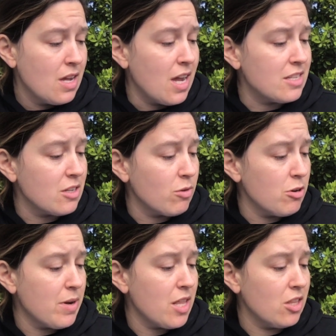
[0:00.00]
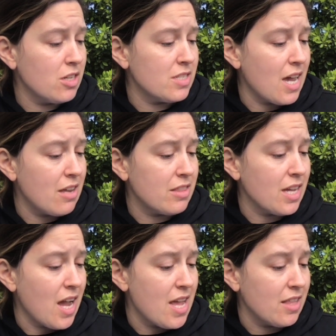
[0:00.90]
As the robot looked out at the
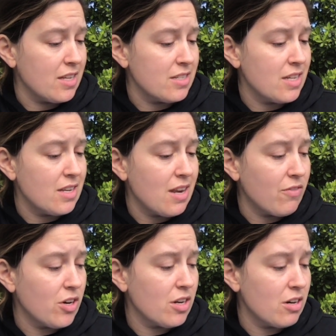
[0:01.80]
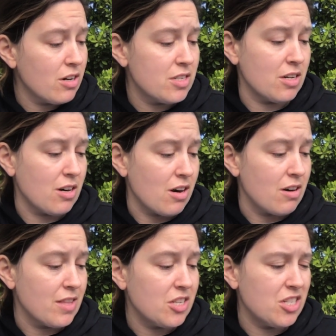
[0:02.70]
island, it never occurred to her
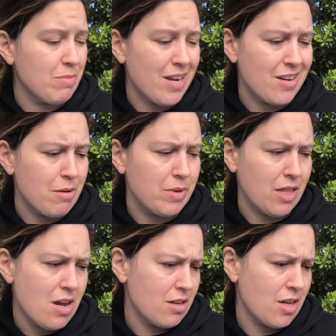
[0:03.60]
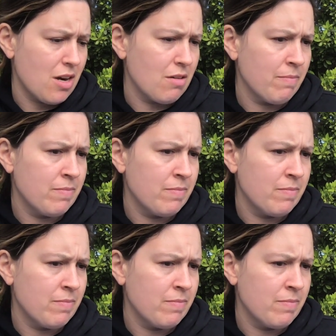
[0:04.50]
that she might not belong there.